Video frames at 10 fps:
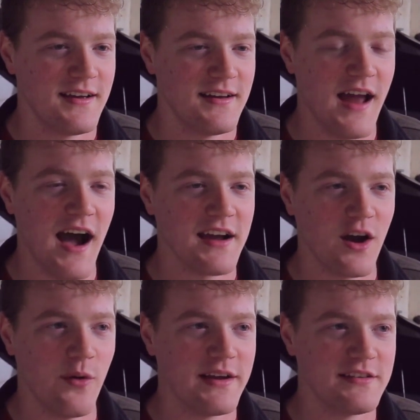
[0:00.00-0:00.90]
not
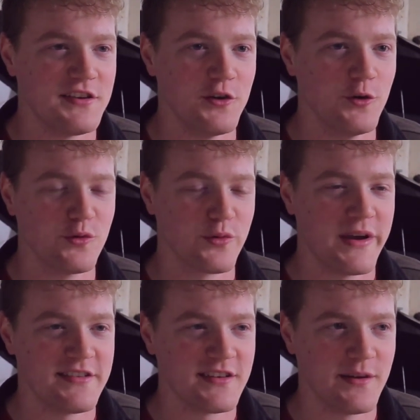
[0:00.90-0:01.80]
going to
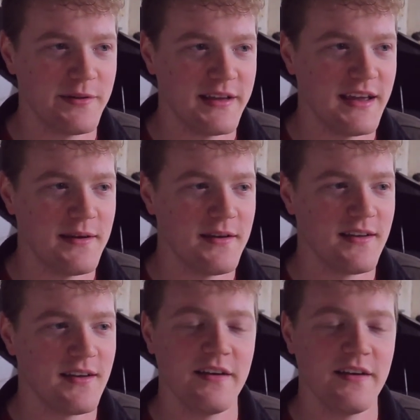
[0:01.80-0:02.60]
reasonably